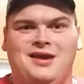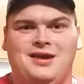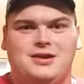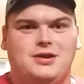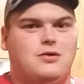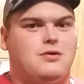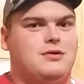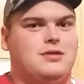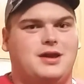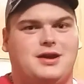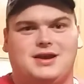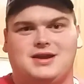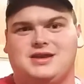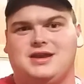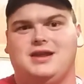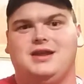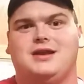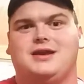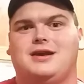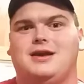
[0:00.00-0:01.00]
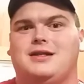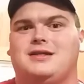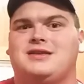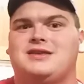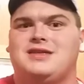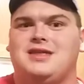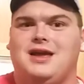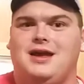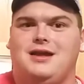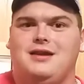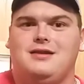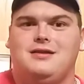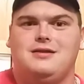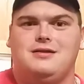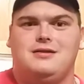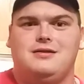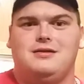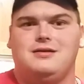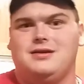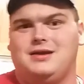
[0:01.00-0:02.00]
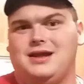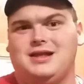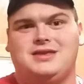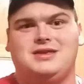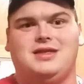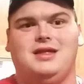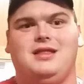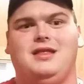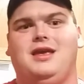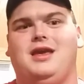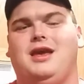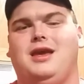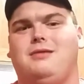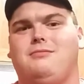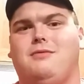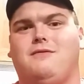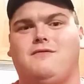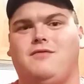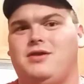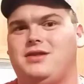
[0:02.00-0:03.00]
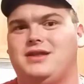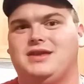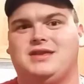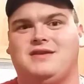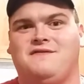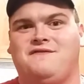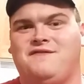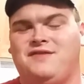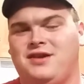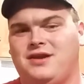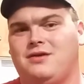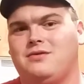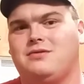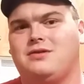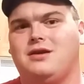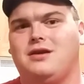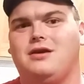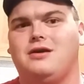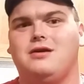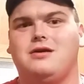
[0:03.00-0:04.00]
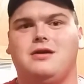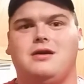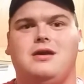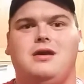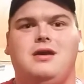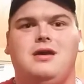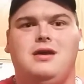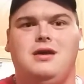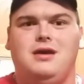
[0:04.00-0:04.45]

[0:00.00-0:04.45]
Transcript: Uh, you know, like I said, it gets that gets the name of Witness the Fit out there,